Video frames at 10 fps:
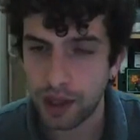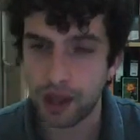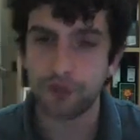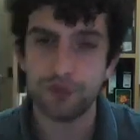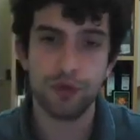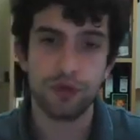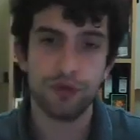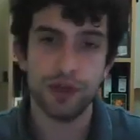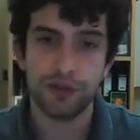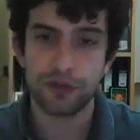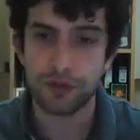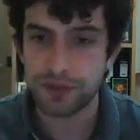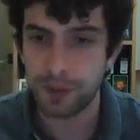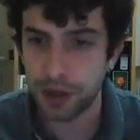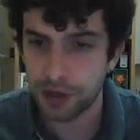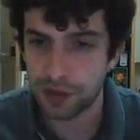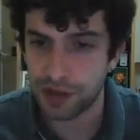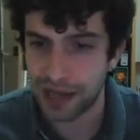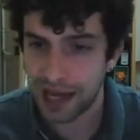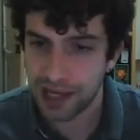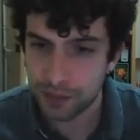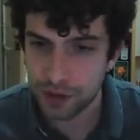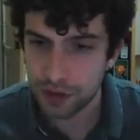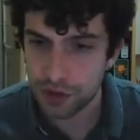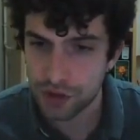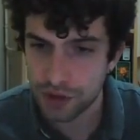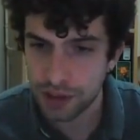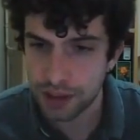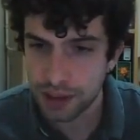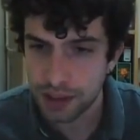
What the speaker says: a movement from Sparta to Kalymnos.